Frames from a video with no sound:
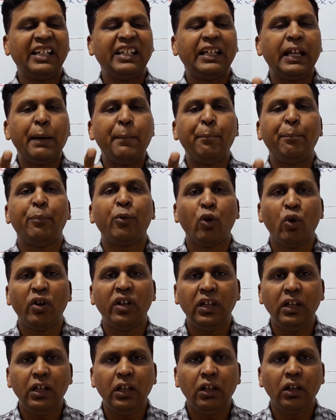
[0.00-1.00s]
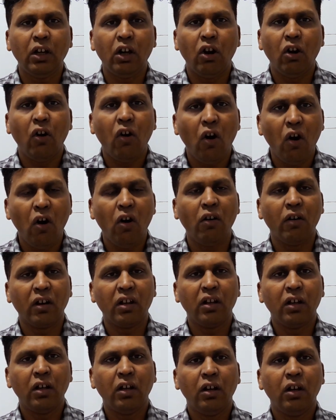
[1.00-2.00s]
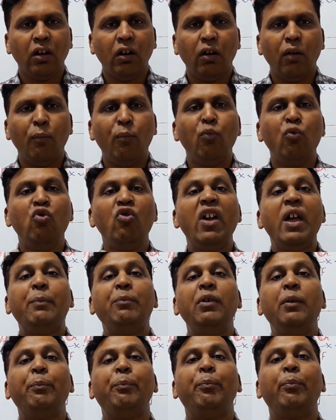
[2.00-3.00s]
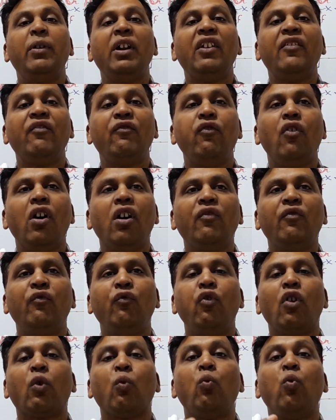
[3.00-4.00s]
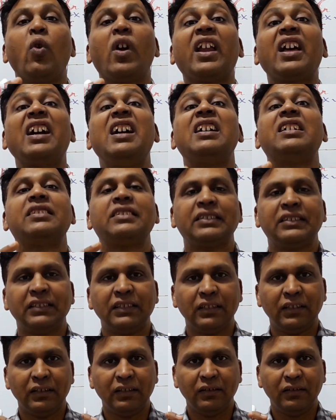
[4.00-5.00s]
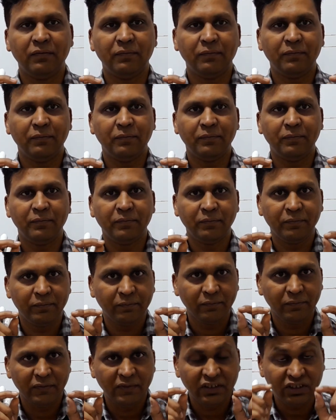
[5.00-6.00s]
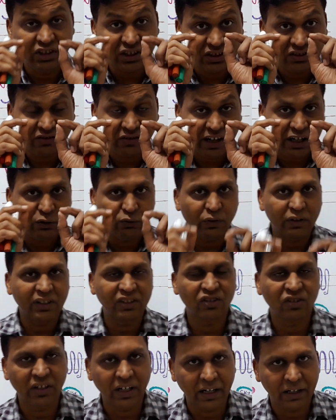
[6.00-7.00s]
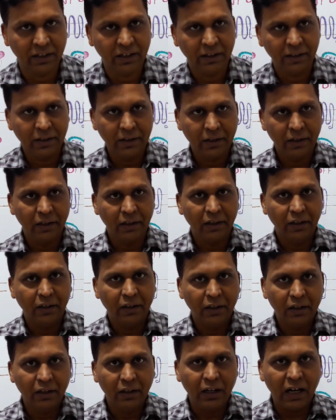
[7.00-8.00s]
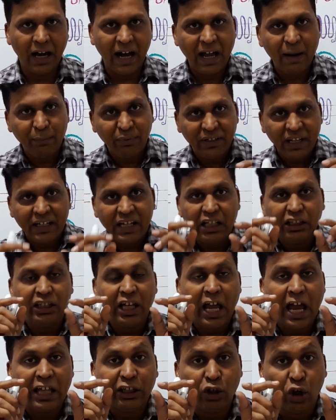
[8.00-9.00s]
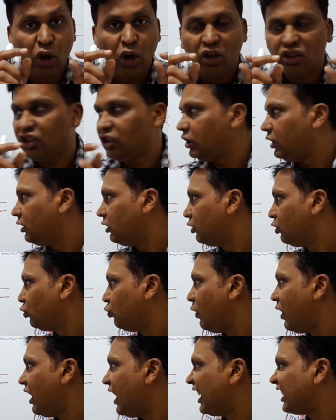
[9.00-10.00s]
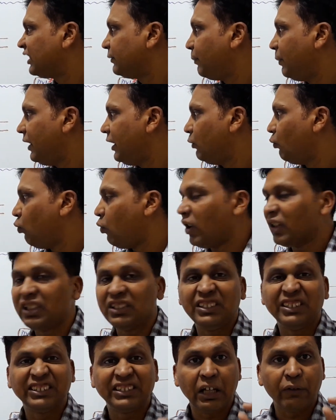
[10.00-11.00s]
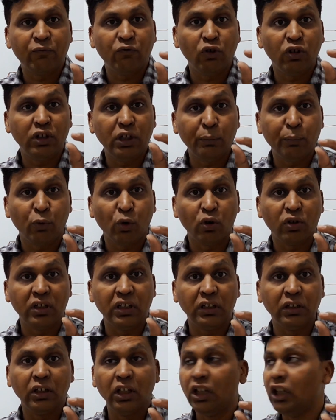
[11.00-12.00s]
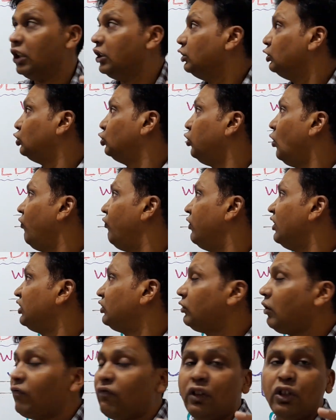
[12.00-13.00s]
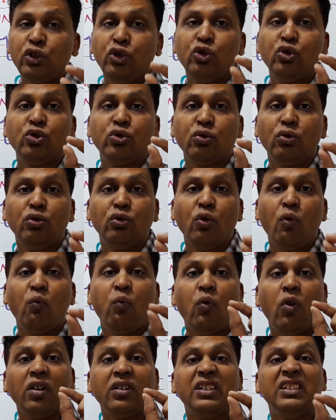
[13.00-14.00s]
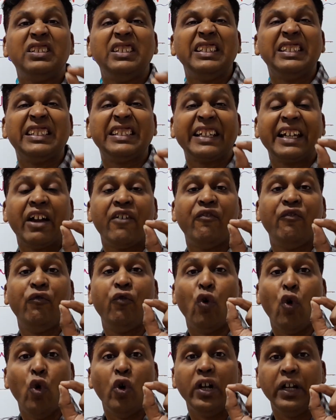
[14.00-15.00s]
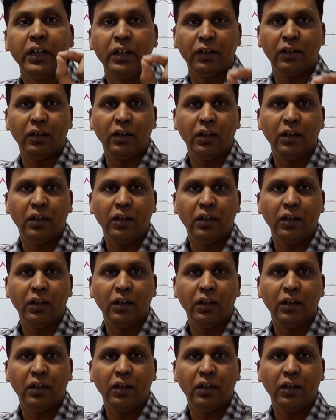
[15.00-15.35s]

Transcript: temporary or movable platform for workers. Just try to understand. I am taking the analogy to explain what is scaffolding protein. So first of all, you should know what is scaffold.